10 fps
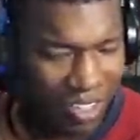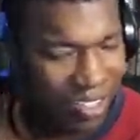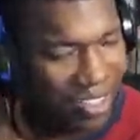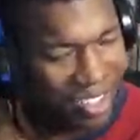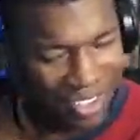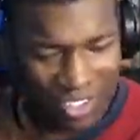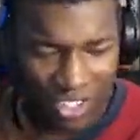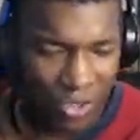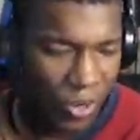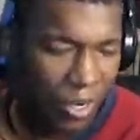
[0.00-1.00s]
This is
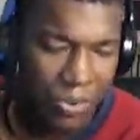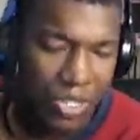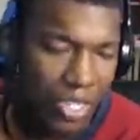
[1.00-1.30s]
just straight up